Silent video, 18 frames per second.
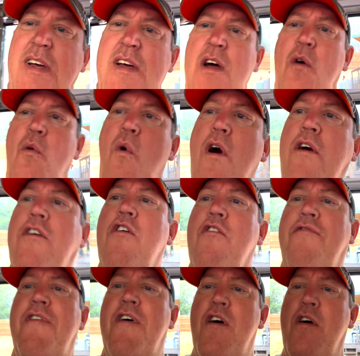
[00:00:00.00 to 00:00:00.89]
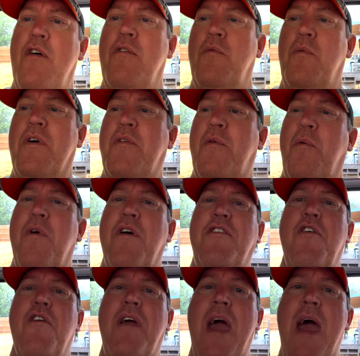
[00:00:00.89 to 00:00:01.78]
Work your phone, work
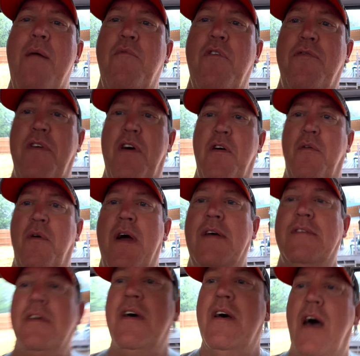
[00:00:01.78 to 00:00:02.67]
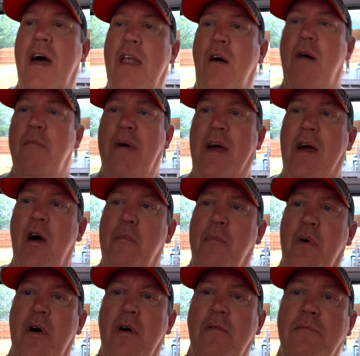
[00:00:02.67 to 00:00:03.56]
your camera phone, Rance. I don't have my
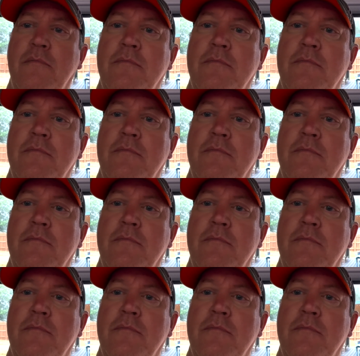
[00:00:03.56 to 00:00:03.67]
GoPro.